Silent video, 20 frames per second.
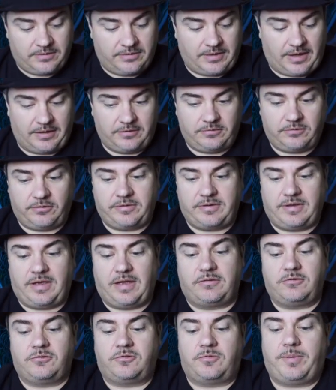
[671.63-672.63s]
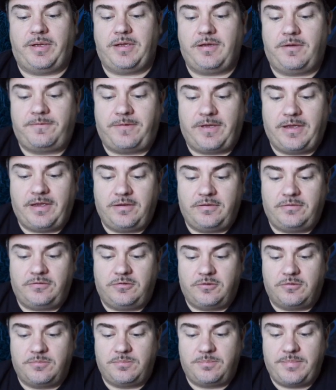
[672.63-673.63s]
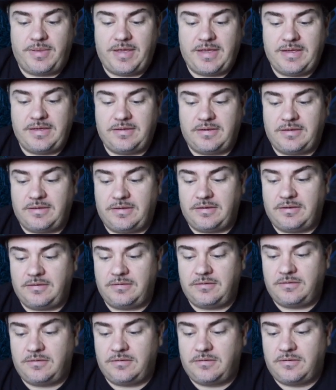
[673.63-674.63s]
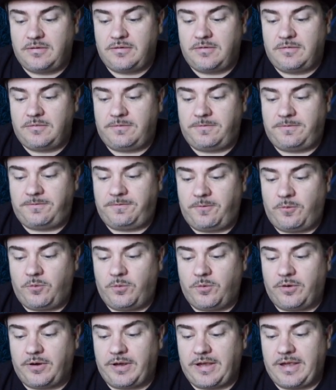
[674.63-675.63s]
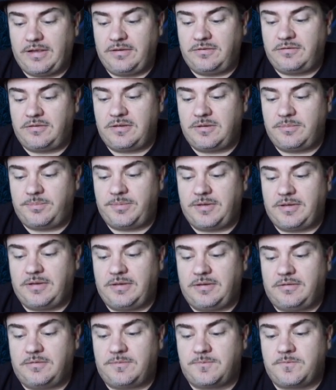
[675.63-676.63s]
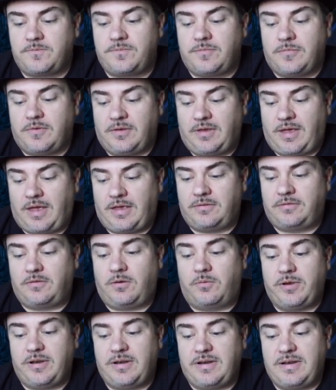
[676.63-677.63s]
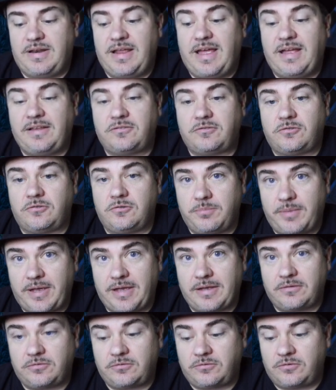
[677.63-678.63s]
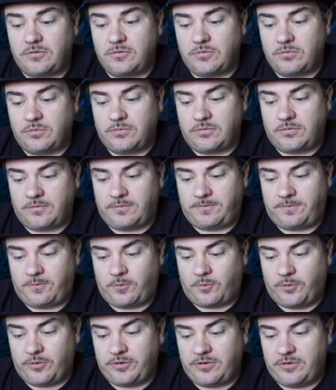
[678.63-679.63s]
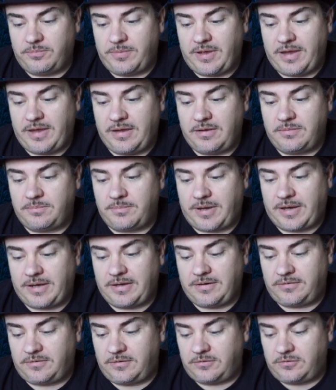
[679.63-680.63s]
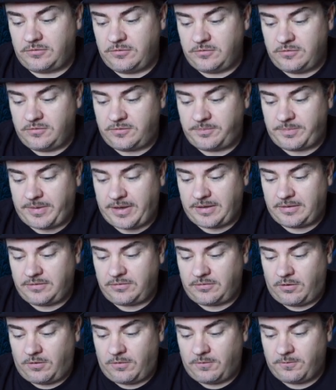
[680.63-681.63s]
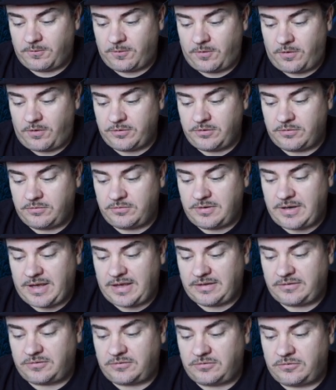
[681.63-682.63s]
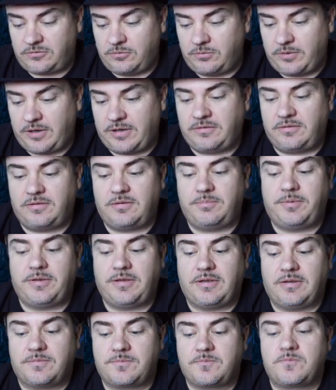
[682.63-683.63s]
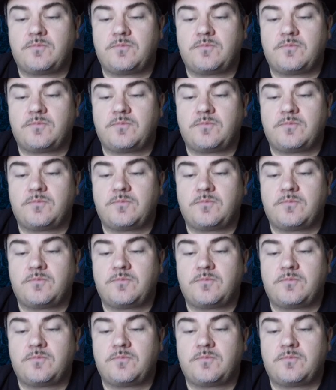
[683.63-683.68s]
Then during the energy payoff phase, you're making four A T P. Okay, so in net you make two. The four you made minus the two you spent, overall you net two A T P.